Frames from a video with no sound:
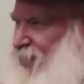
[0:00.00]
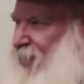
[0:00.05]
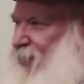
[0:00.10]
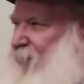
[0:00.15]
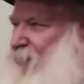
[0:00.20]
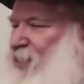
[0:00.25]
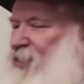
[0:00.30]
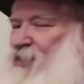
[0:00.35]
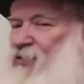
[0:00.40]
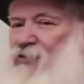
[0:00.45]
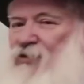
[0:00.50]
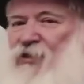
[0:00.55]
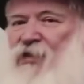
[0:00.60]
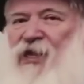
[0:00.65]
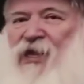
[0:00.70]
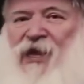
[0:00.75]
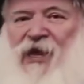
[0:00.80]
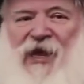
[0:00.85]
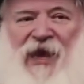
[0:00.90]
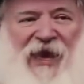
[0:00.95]
being a
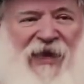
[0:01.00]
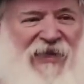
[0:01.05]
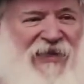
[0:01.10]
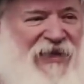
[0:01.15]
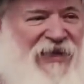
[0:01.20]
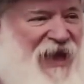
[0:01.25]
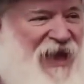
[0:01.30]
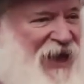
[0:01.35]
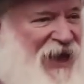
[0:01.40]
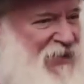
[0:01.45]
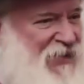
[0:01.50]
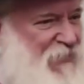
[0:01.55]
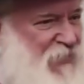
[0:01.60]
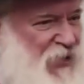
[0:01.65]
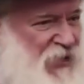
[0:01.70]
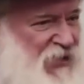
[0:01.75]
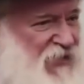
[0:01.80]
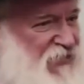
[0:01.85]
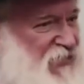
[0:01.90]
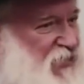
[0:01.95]
mineral, and the
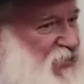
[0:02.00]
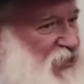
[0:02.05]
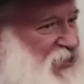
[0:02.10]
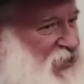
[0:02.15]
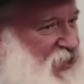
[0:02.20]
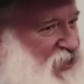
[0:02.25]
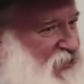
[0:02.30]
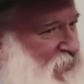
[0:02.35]
animal, if you just